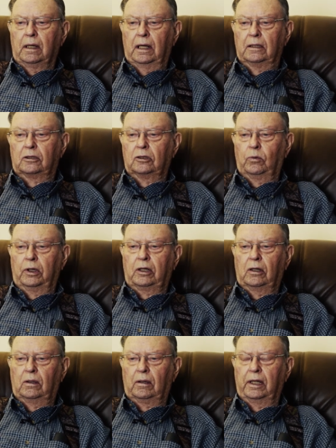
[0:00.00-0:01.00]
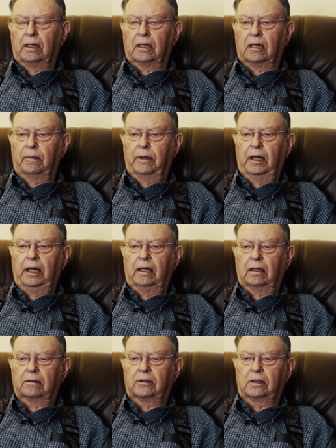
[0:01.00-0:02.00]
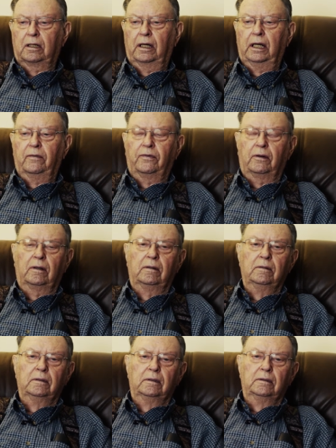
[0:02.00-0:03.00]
And so we called in a committee to study for